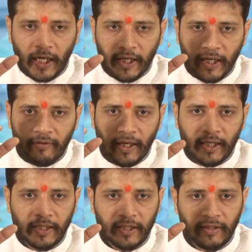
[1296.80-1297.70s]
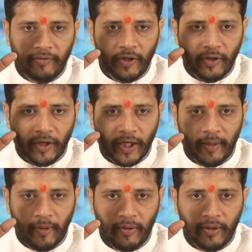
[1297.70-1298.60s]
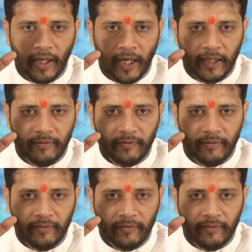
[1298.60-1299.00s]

Calendar variations, if you are talking about,